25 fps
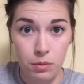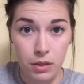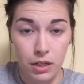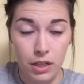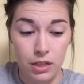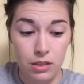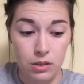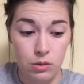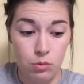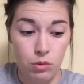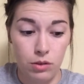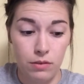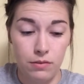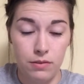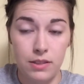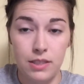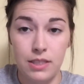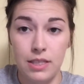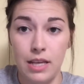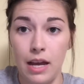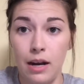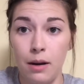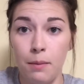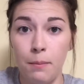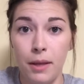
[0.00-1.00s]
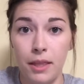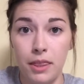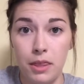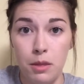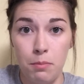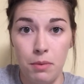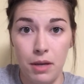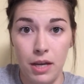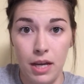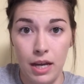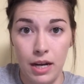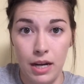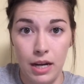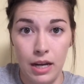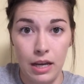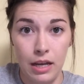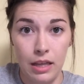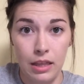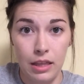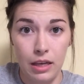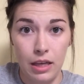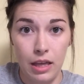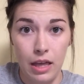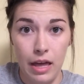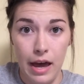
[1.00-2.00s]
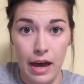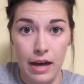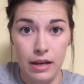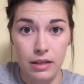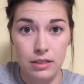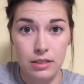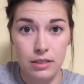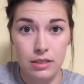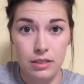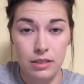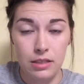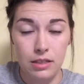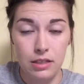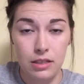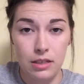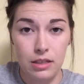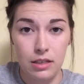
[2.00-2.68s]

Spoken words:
because we've set them at the beginning of the class,